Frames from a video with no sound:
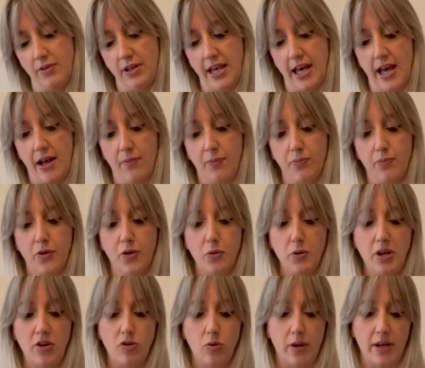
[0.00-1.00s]
Yeah,
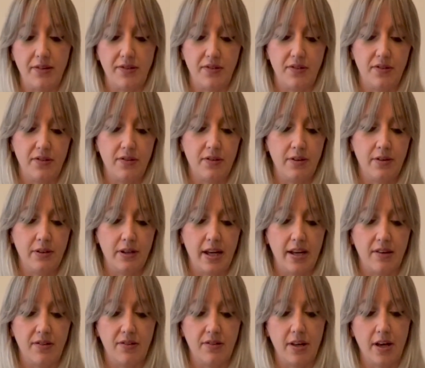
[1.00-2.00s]
3 twists,
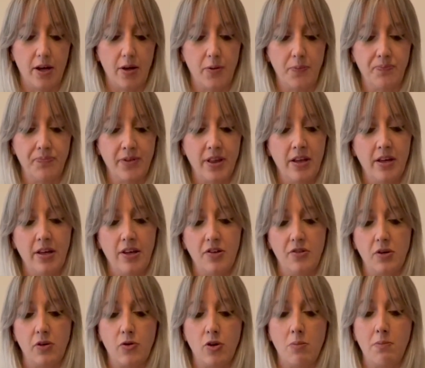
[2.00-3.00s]
like so.
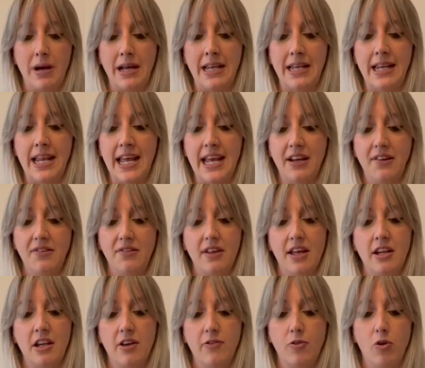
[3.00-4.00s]
So I've got my legs
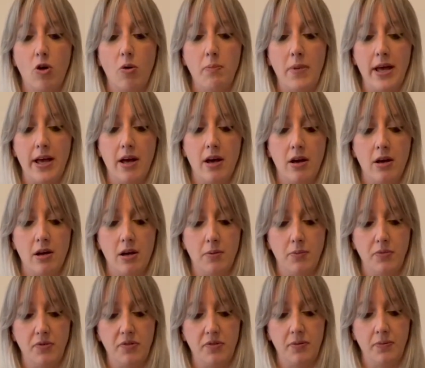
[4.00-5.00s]
and I've got my
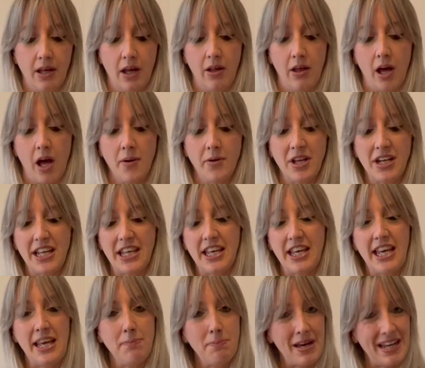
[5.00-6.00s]
arms. I'm going to
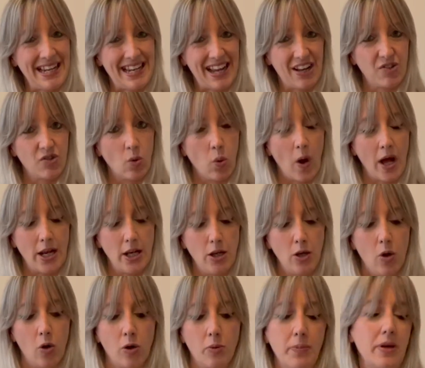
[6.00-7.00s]
keep my legs quite
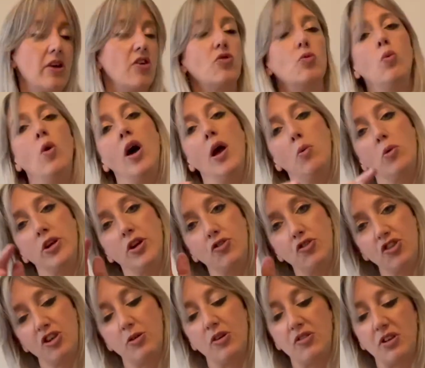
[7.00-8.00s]
long, because what I want
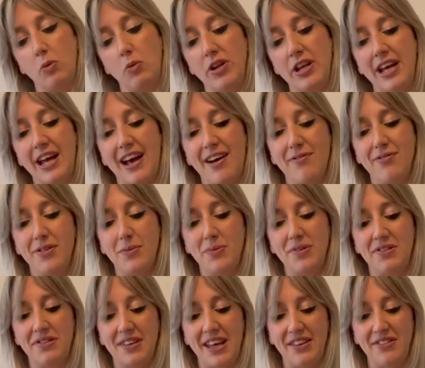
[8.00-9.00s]
to do is I want to have them
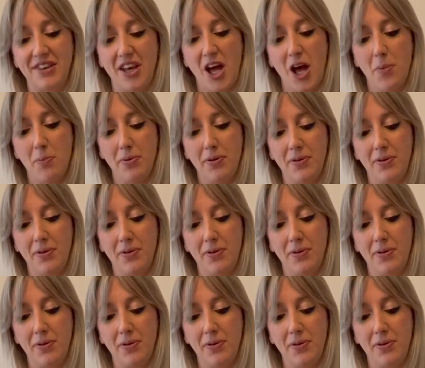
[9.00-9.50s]
sat up.